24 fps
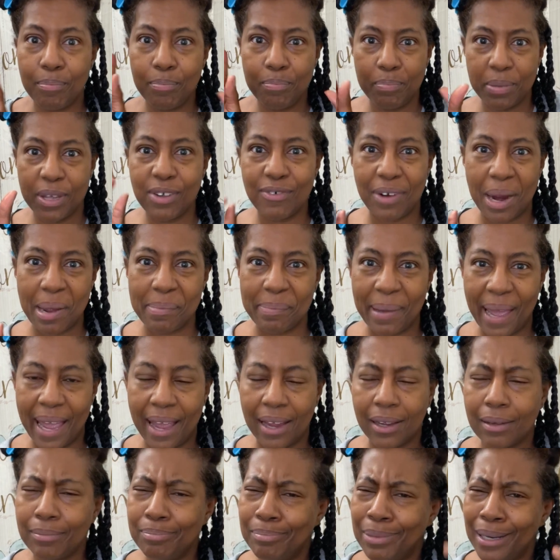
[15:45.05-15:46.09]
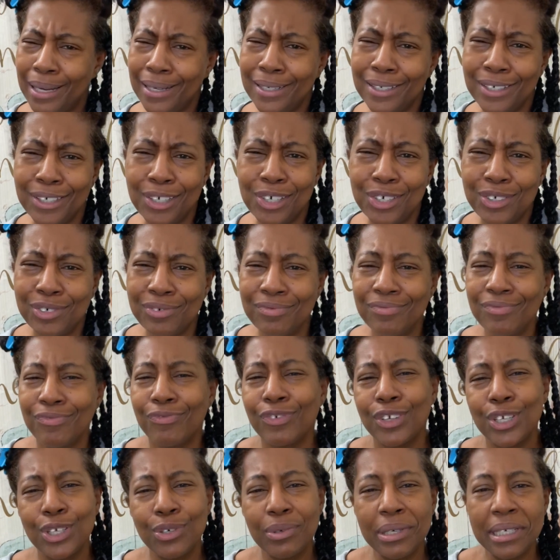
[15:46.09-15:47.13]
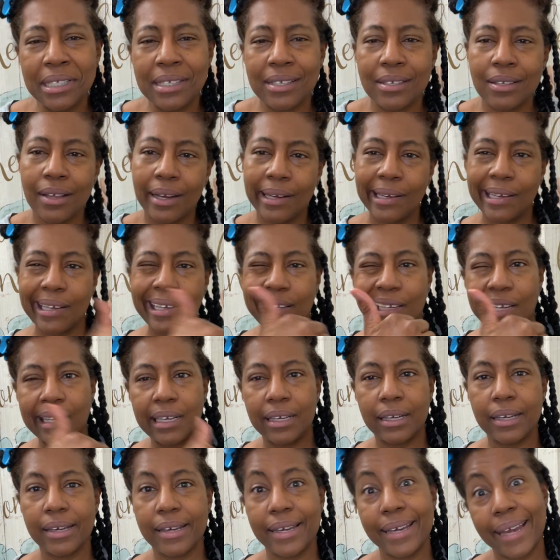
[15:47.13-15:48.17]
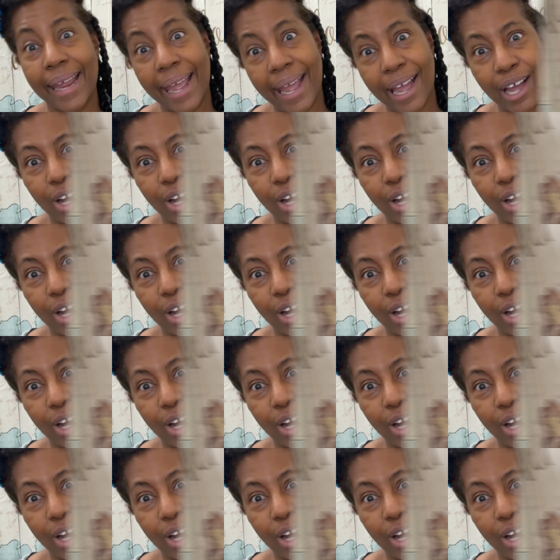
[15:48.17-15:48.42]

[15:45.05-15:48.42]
Be right back. But you know, for you, it's now.